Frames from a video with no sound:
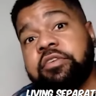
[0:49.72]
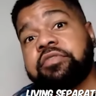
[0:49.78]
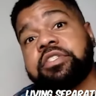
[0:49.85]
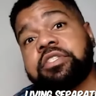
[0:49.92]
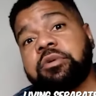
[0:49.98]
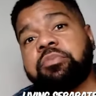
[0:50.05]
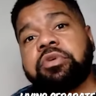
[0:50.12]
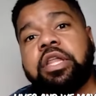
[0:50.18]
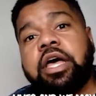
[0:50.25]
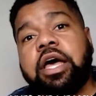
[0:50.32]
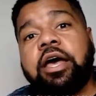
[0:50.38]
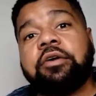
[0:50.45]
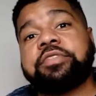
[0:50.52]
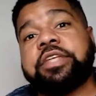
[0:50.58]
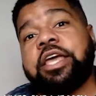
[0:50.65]
living separate
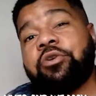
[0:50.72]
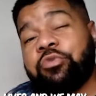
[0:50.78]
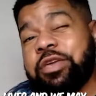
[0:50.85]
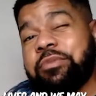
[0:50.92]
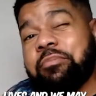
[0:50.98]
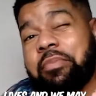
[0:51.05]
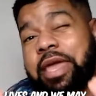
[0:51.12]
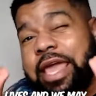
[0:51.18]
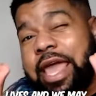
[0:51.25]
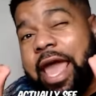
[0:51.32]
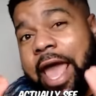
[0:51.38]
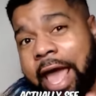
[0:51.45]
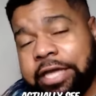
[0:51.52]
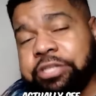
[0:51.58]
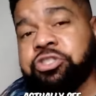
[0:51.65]
lives, and we may
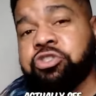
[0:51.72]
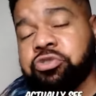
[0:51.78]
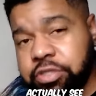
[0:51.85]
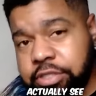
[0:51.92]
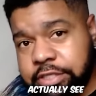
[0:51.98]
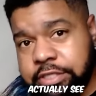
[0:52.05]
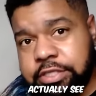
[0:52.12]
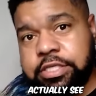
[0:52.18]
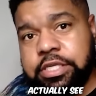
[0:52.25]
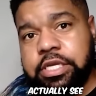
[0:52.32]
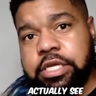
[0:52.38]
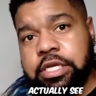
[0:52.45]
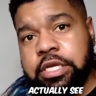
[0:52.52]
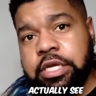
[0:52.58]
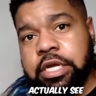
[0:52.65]
actually
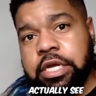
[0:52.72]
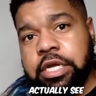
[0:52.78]
see